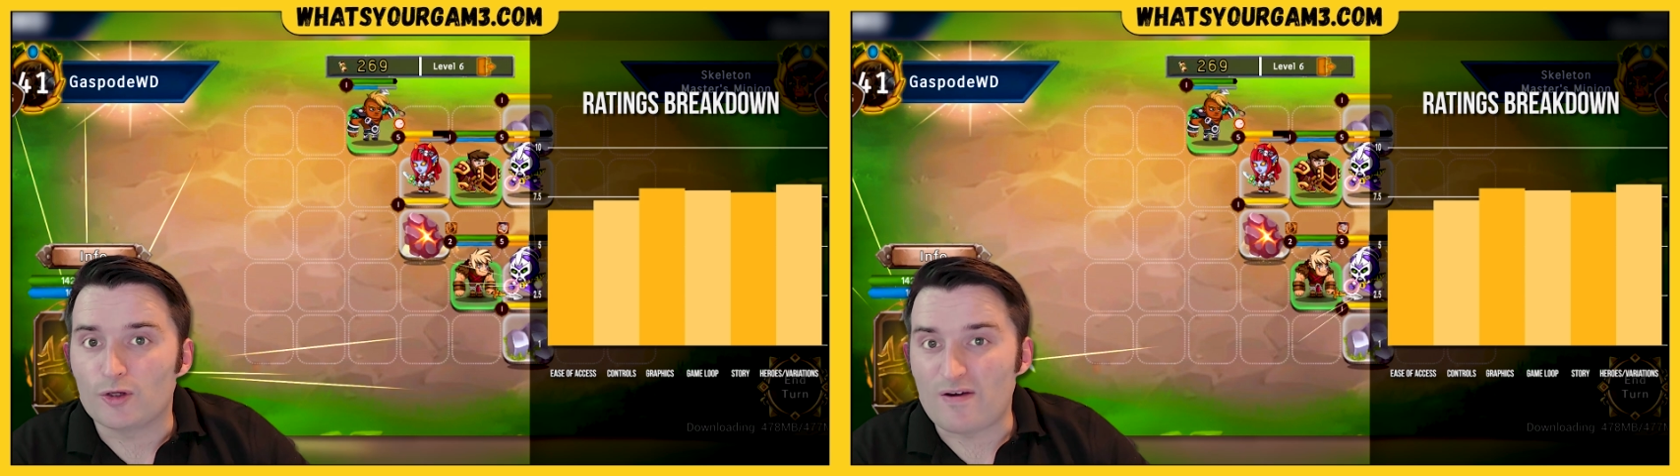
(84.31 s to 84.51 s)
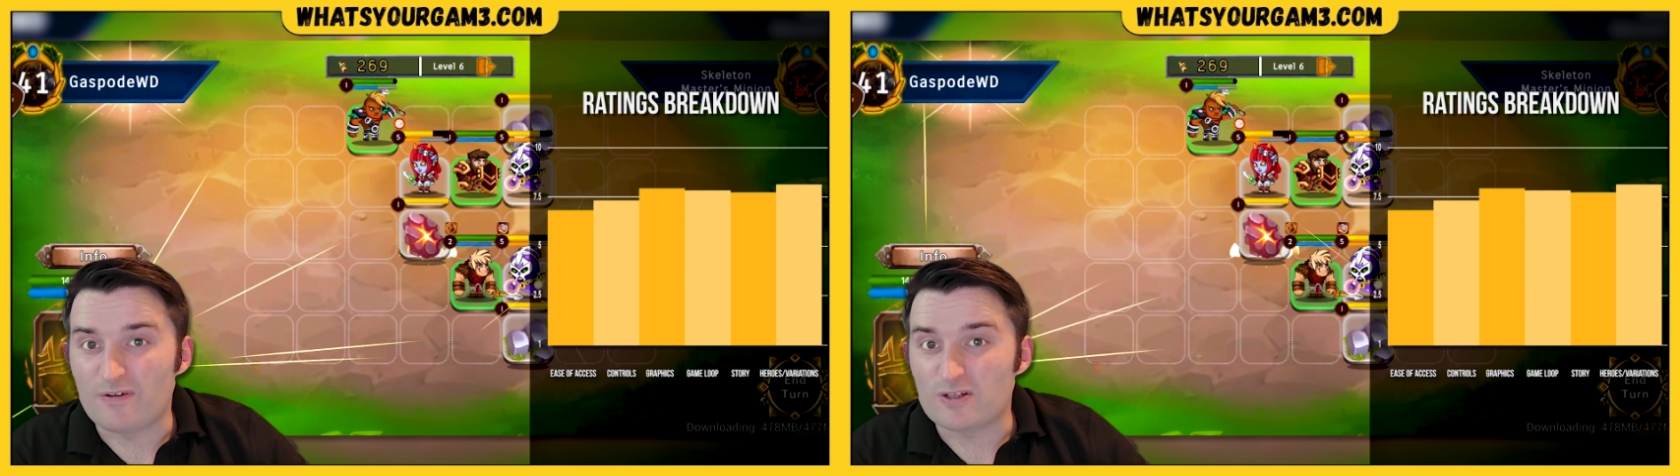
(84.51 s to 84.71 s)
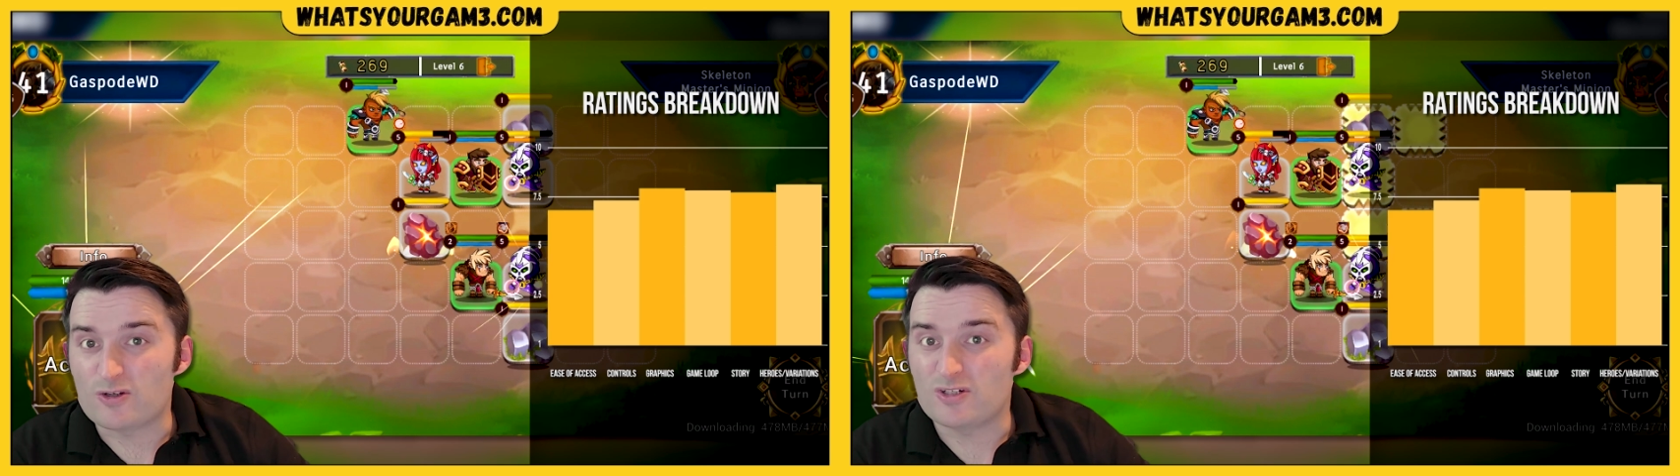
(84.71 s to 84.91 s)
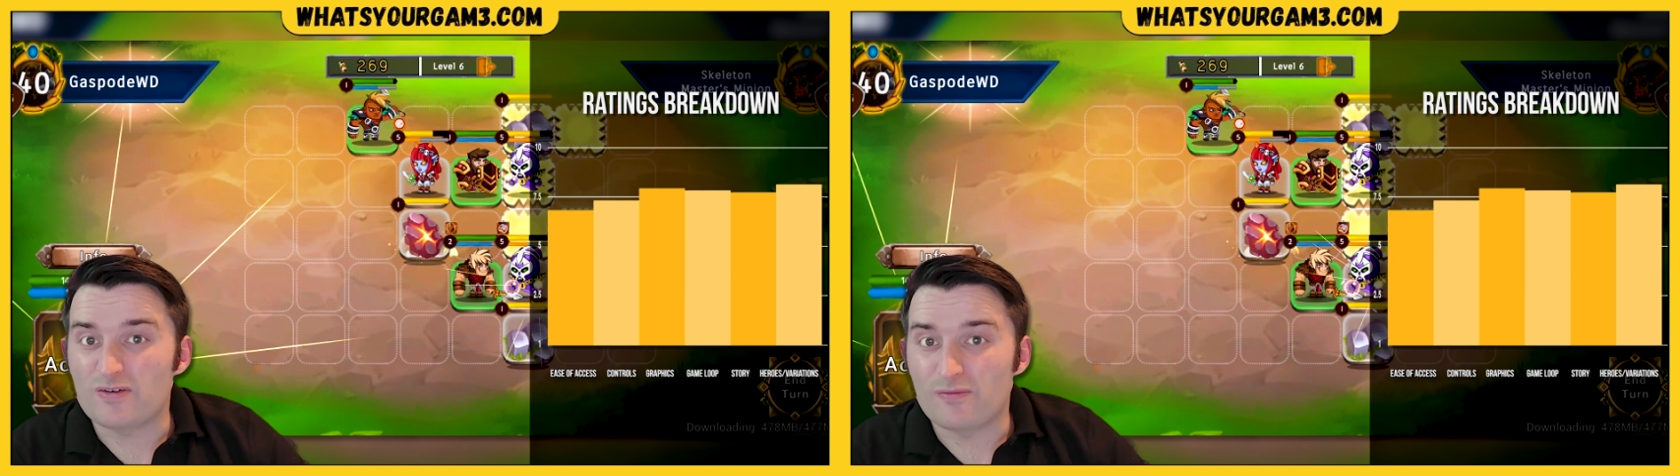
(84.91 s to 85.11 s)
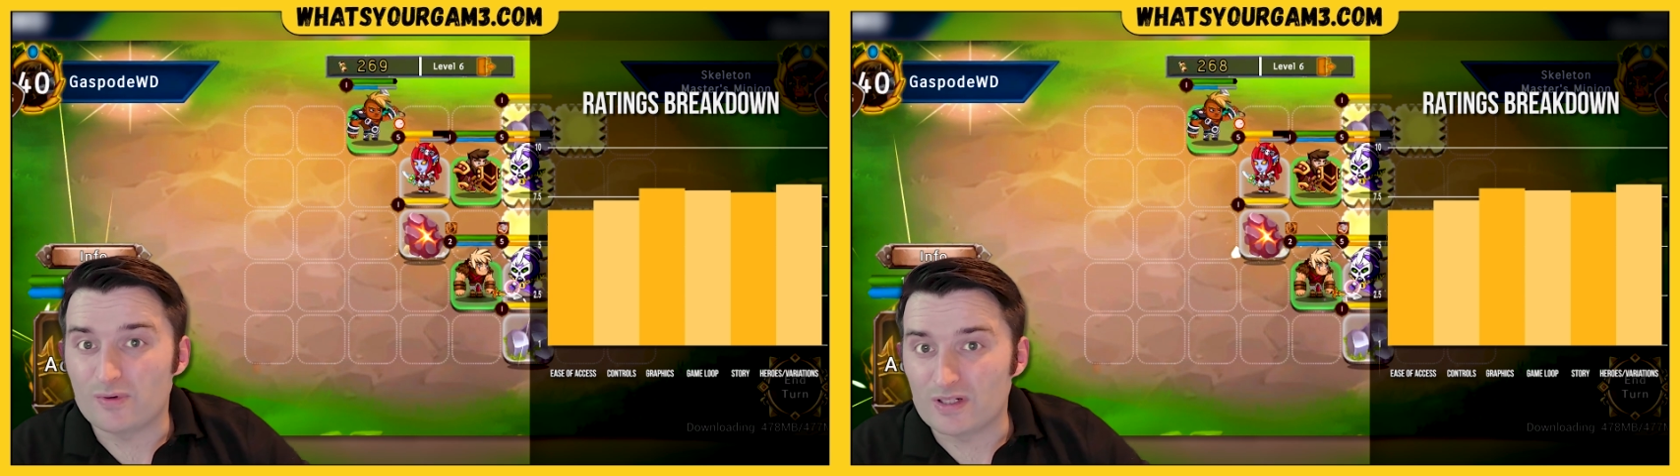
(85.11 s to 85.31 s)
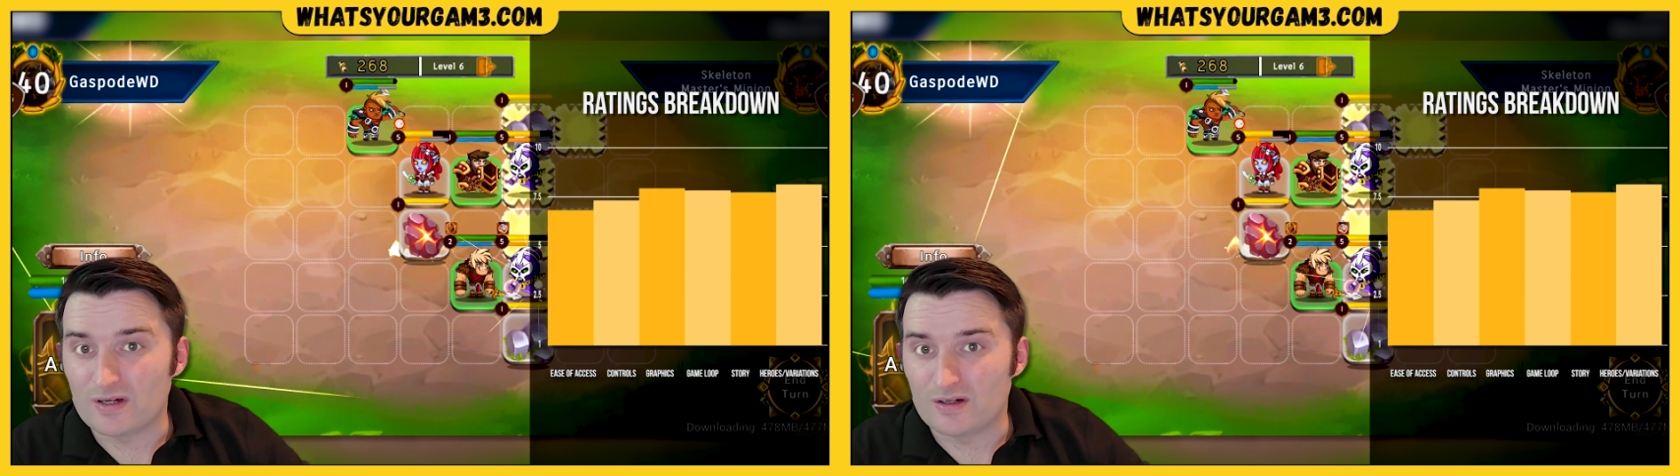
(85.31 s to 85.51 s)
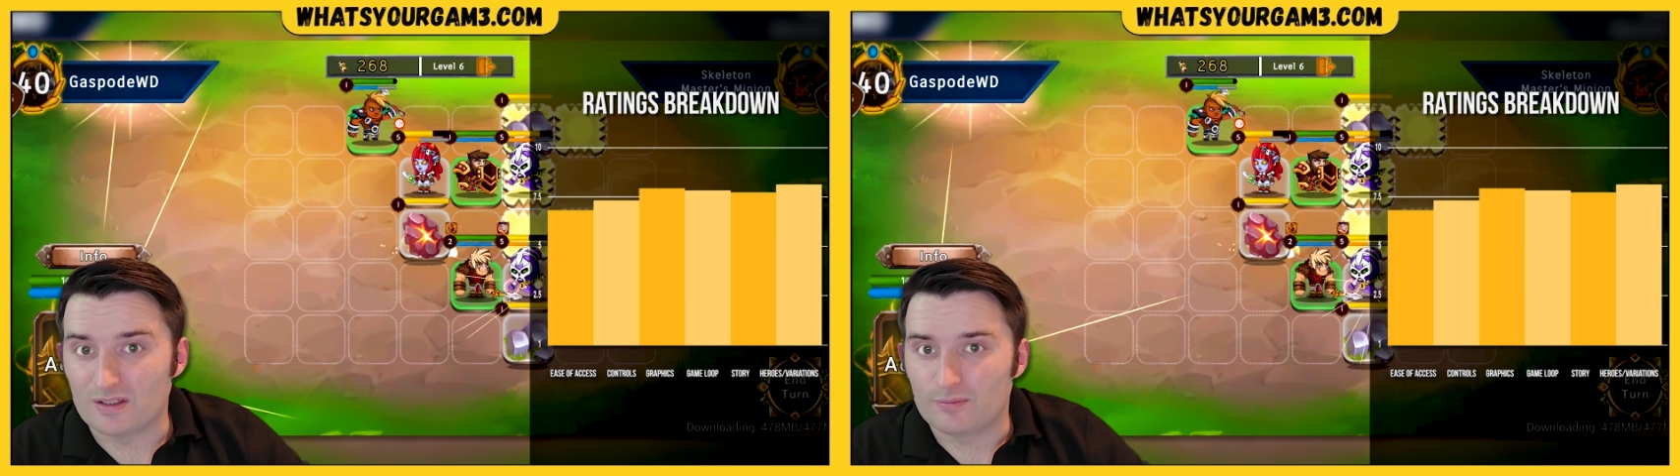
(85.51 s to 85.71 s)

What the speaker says: Graphics got 7.9.